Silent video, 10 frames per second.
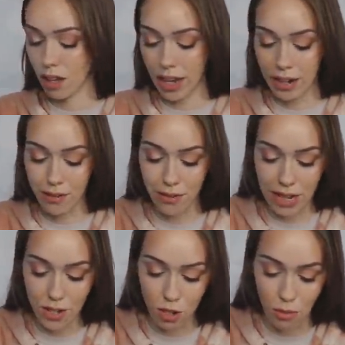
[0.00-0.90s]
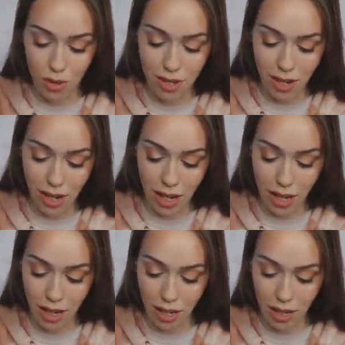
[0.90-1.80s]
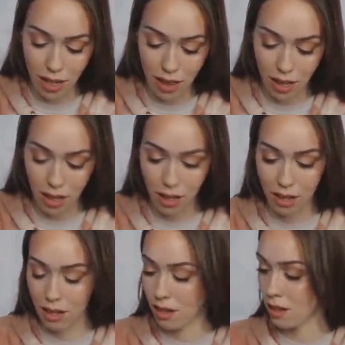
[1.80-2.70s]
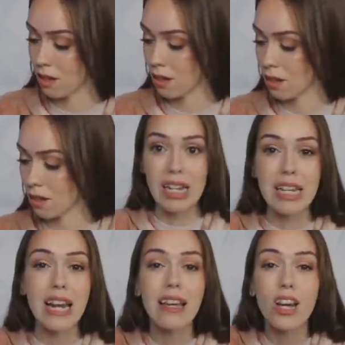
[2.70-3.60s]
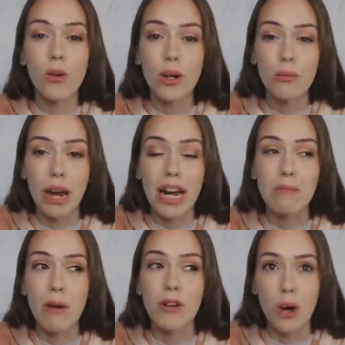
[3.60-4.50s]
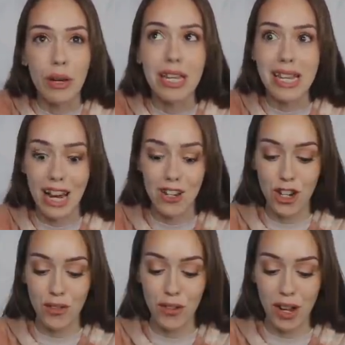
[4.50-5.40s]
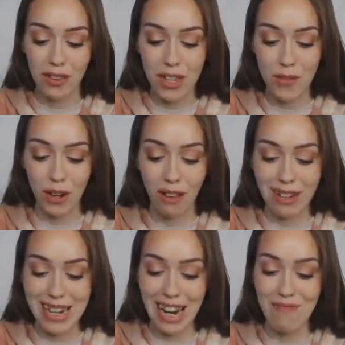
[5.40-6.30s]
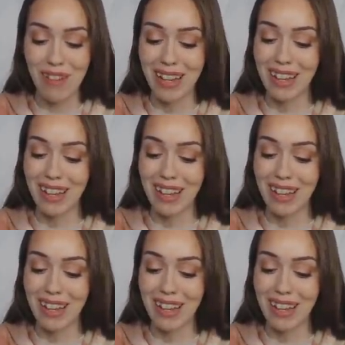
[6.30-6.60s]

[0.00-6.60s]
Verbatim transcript: I can fix almost anything. Didn't I like go on a rant about knowing the texture if you've done this for a long time?